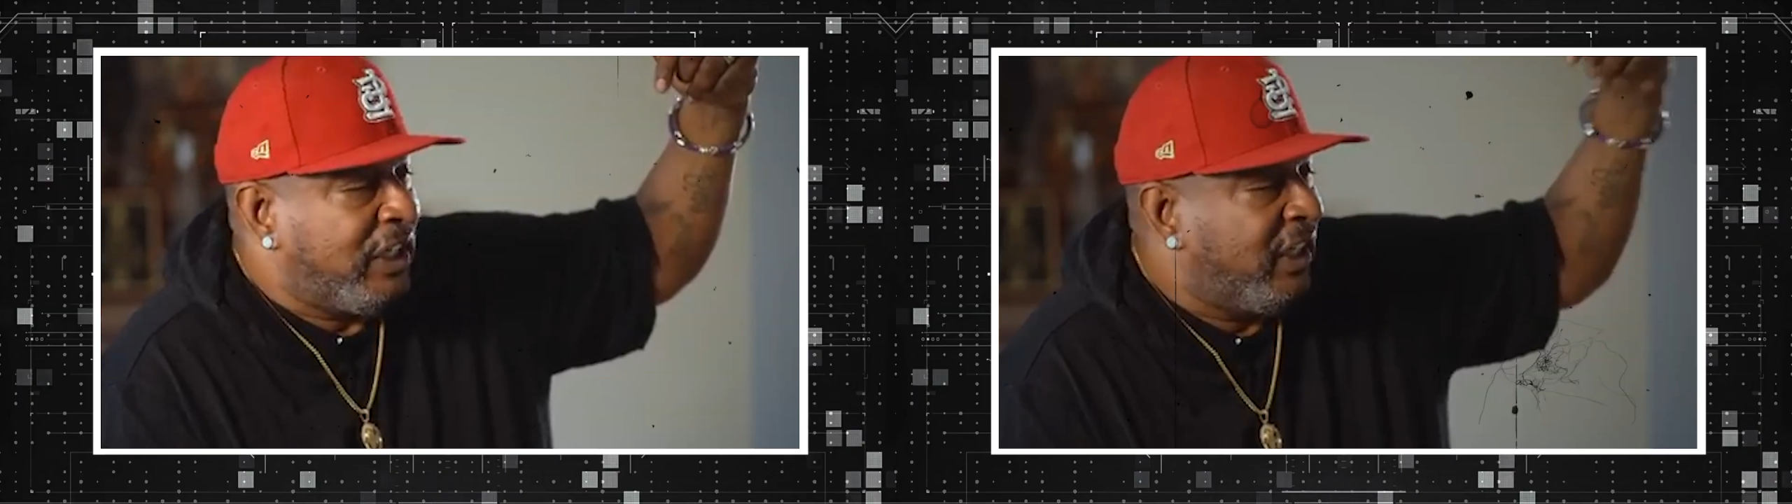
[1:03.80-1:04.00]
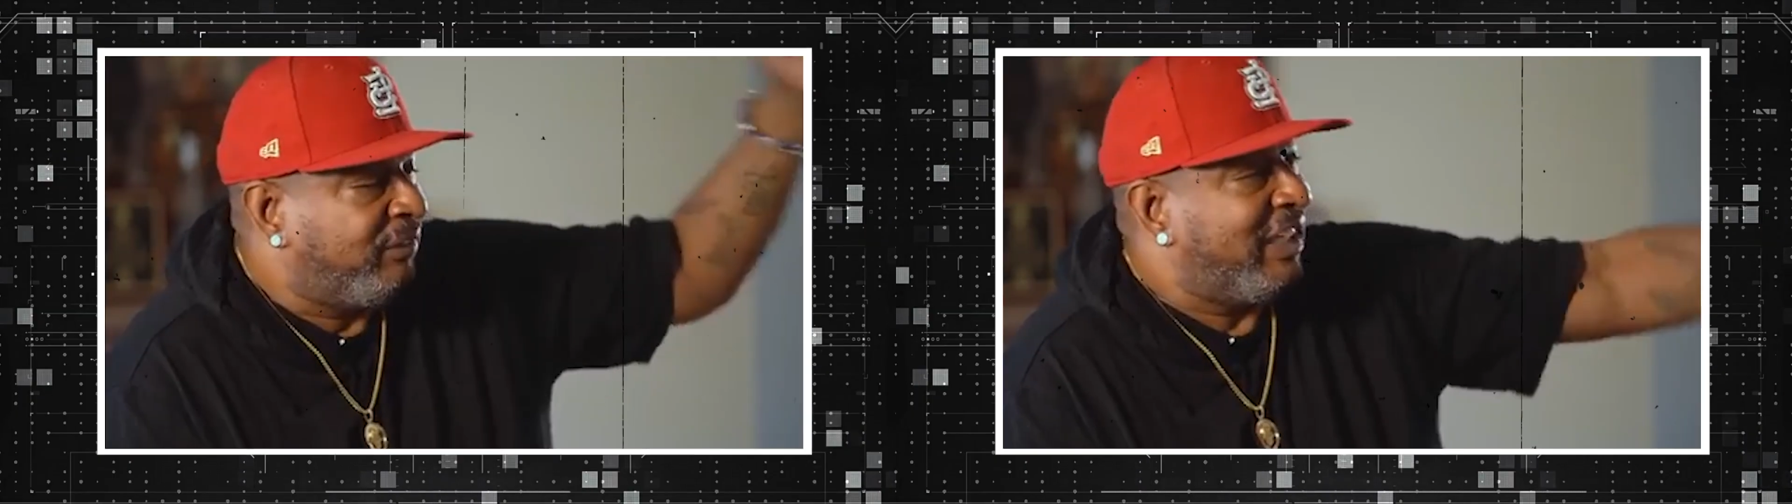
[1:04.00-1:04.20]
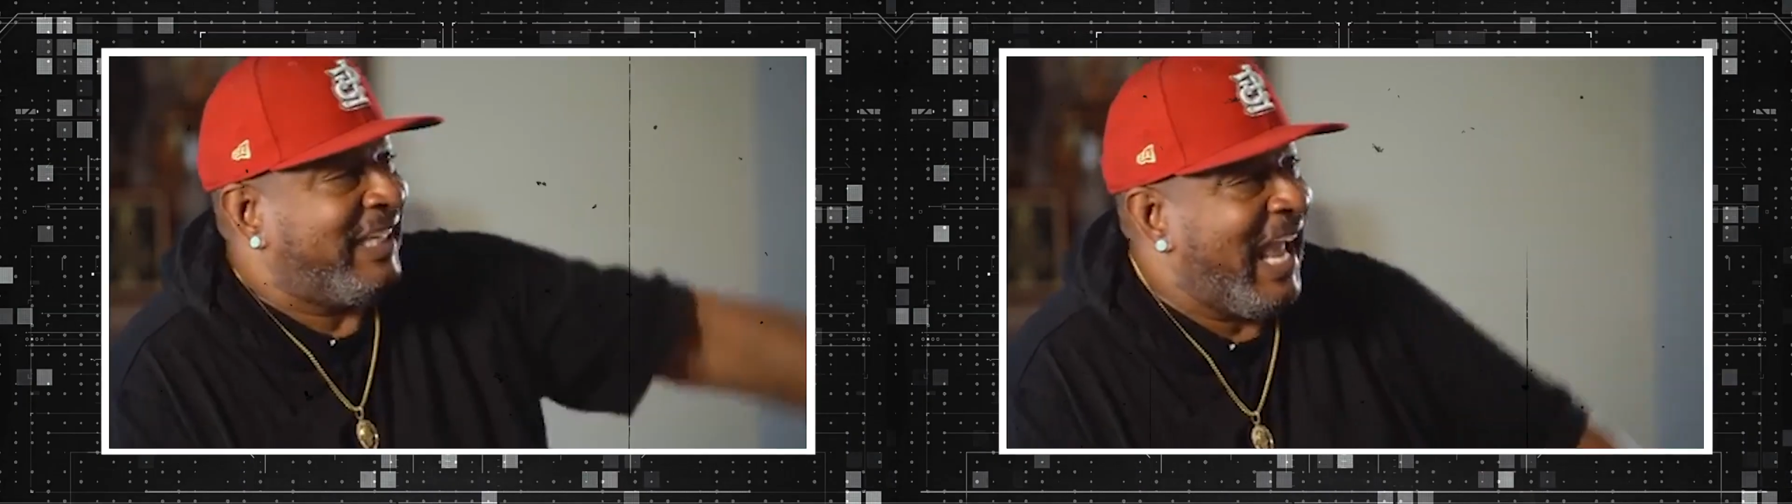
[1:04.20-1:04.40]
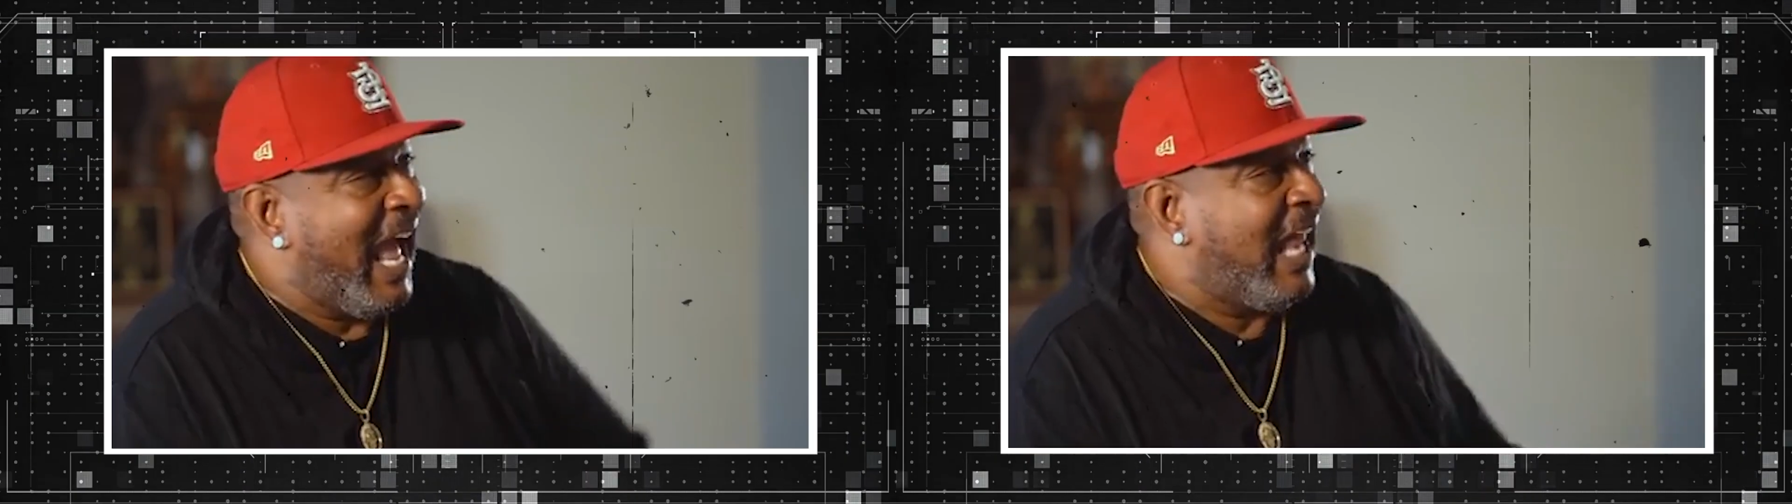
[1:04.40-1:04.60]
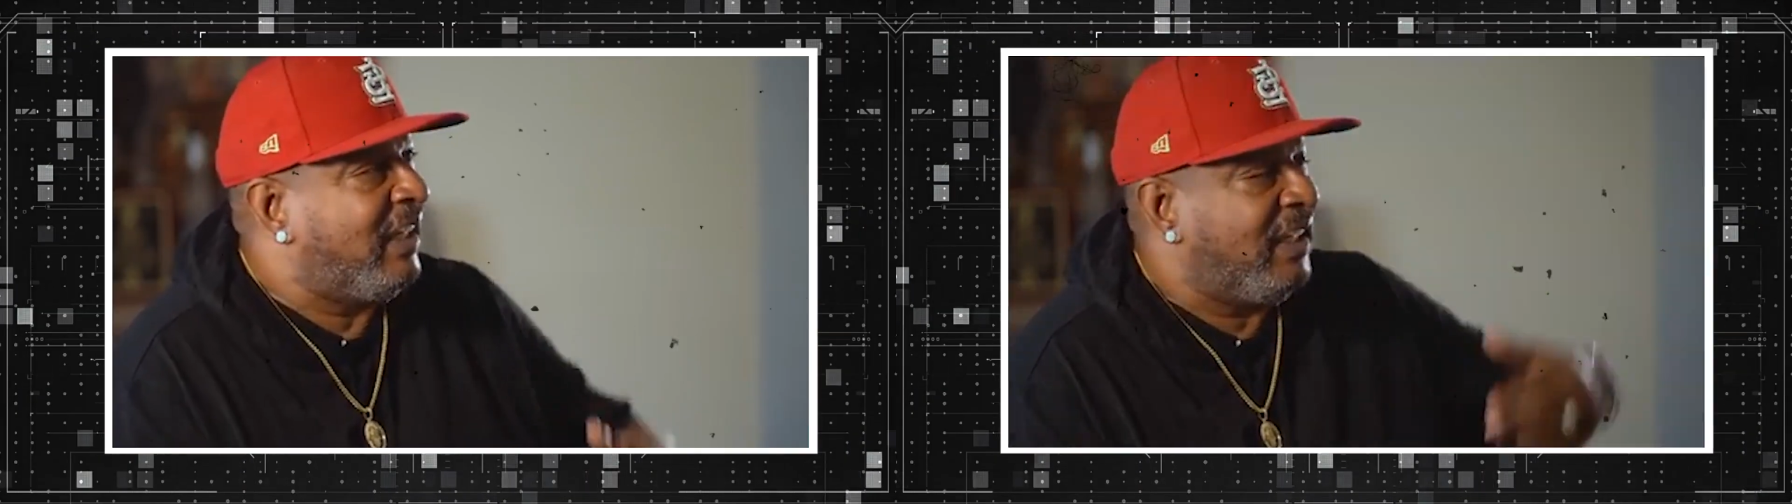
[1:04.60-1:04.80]
he lived in
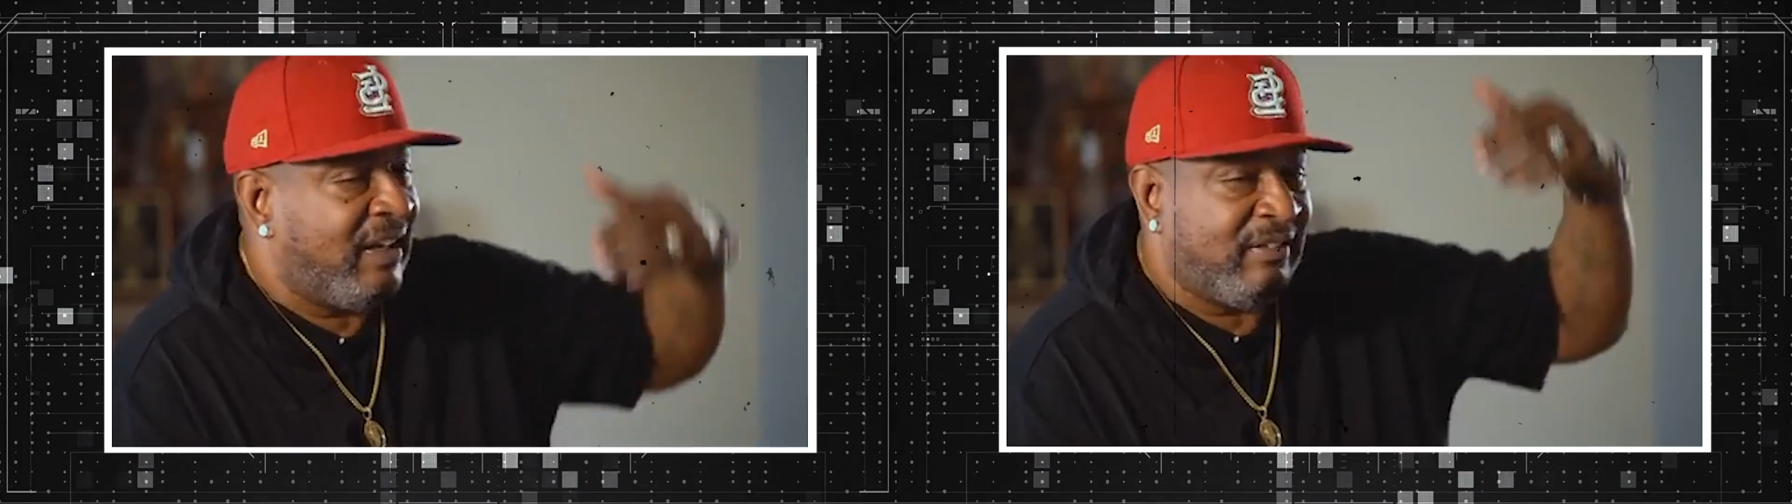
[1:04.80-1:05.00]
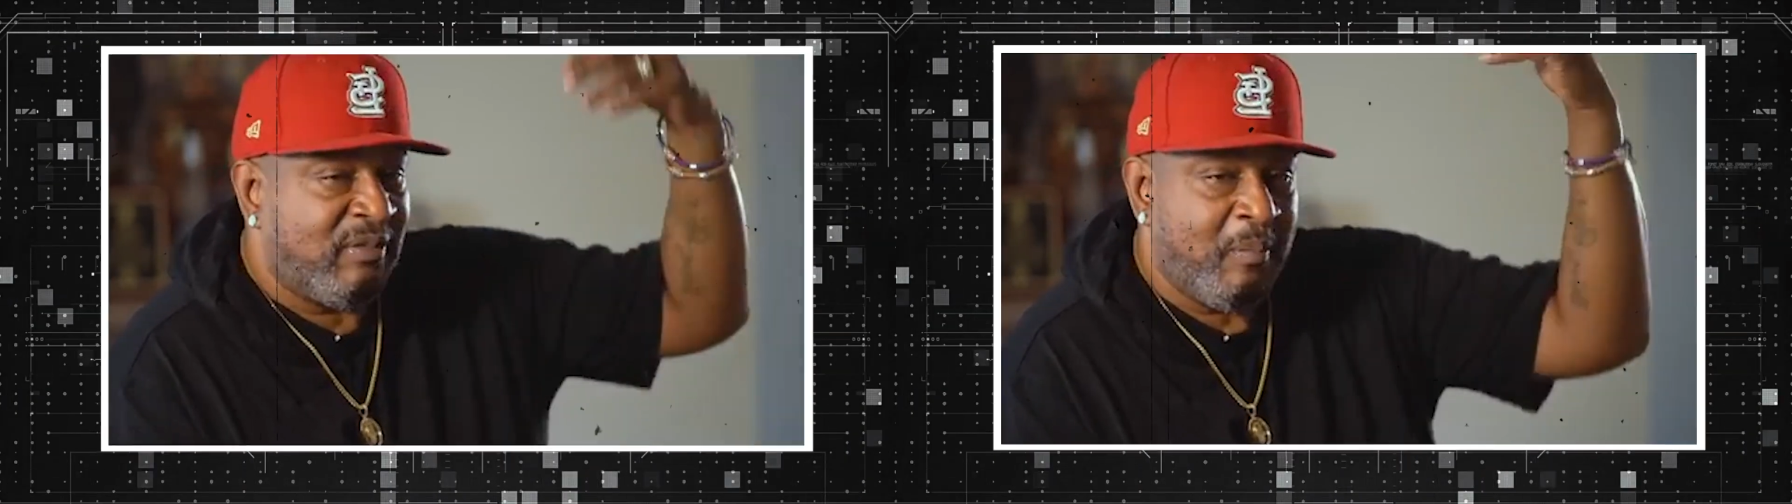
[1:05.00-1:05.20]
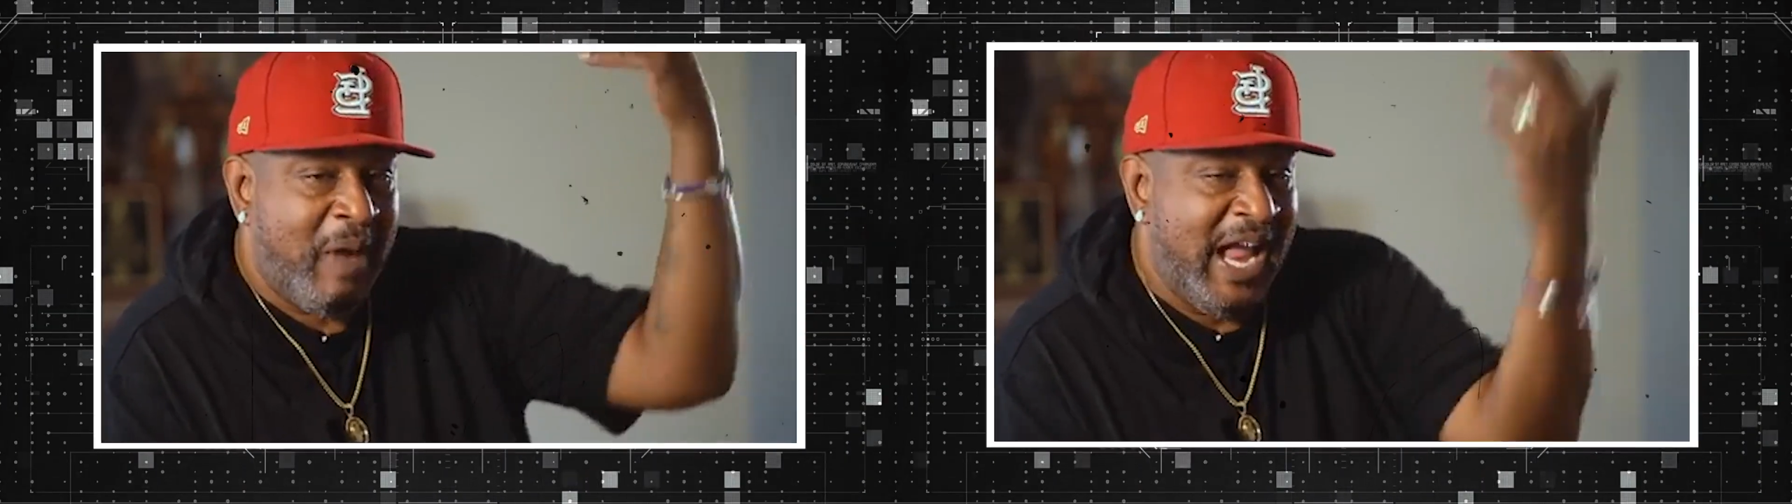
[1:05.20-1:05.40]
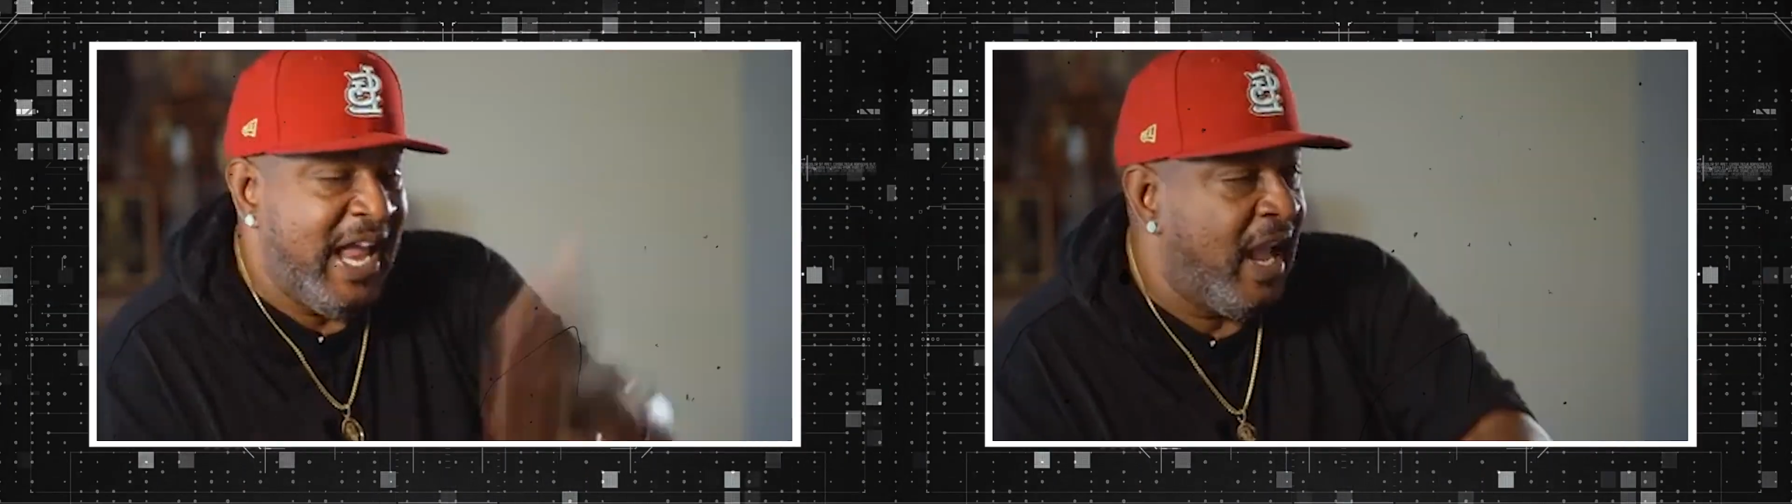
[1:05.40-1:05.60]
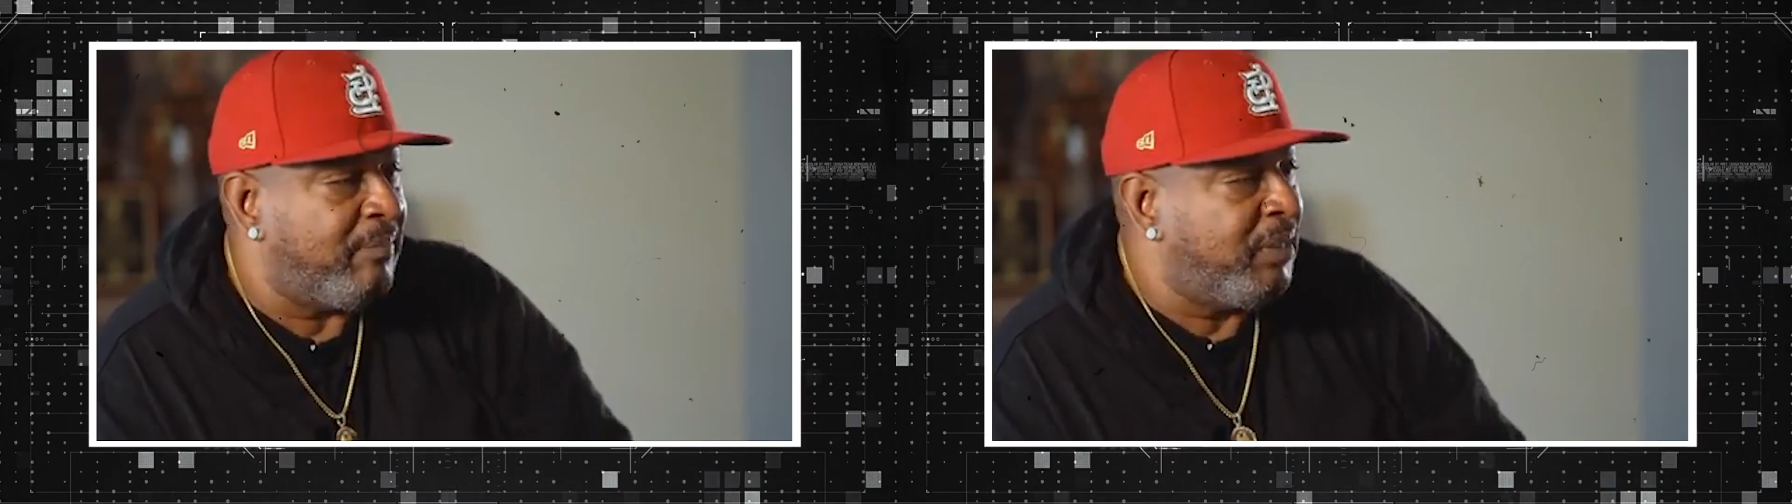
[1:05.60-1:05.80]
Cali and
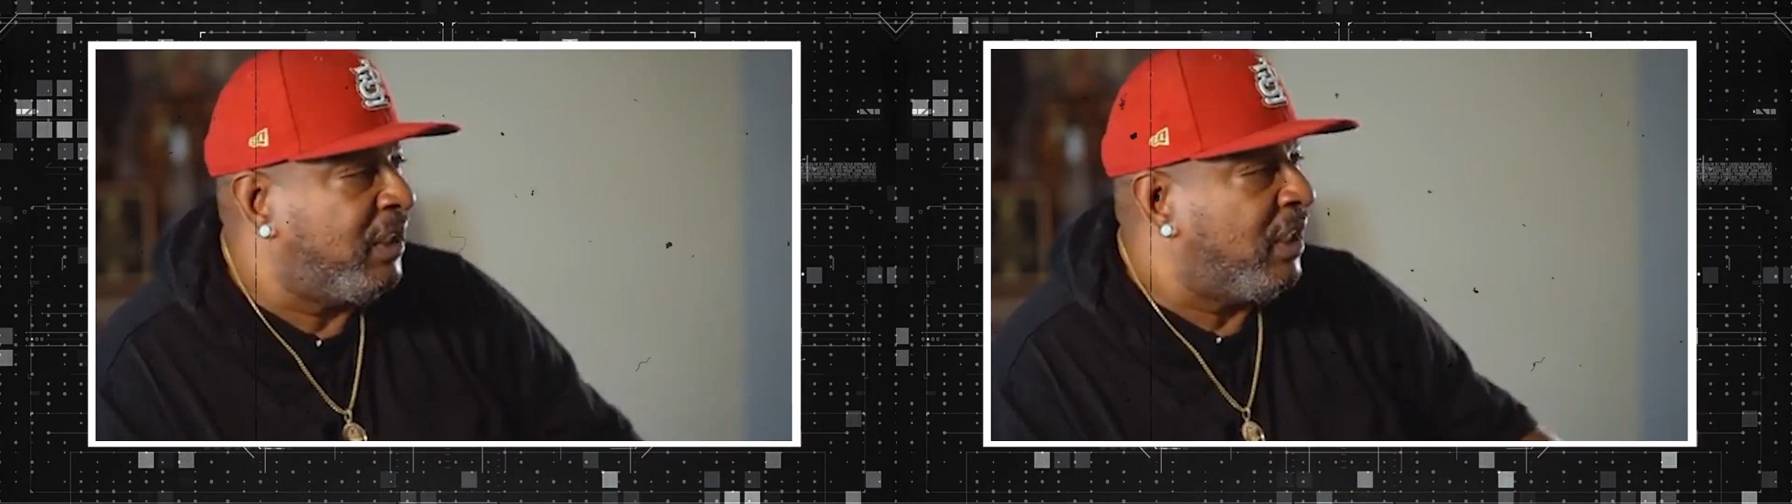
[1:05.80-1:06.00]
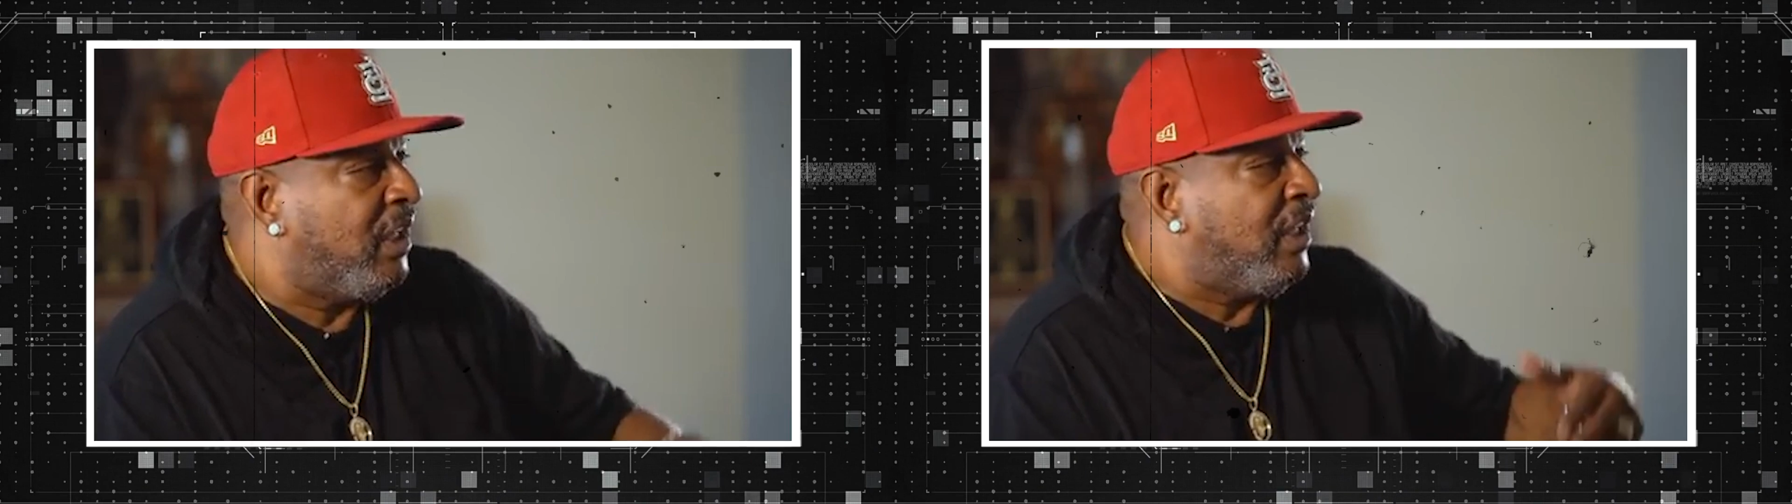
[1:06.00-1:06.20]
Miami,